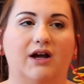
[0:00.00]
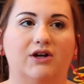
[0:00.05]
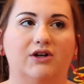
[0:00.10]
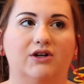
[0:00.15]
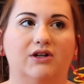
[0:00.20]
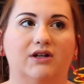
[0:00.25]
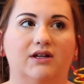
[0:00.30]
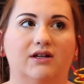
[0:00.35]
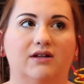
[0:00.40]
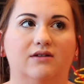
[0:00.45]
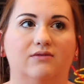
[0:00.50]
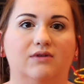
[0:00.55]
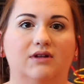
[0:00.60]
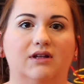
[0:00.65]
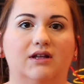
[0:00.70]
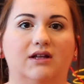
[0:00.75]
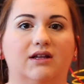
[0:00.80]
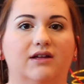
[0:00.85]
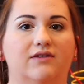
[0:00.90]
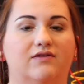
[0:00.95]
couldn't
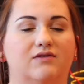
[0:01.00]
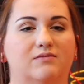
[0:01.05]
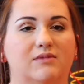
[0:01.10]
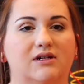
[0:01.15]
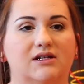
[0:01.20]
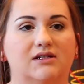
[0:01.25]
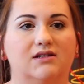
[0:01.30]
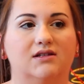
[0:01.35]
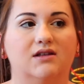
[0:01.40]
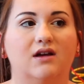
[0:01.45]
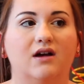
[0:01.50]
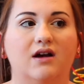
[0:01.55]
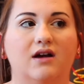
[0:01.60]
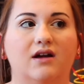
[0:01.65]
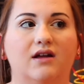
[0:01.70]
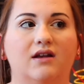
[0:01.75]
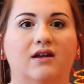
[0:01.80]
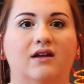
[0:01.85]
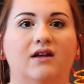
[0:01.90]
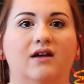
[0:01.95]
really lift my
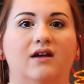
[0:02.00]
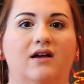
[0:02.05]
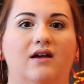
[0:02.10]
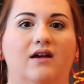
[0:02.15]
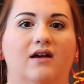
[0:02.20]
son.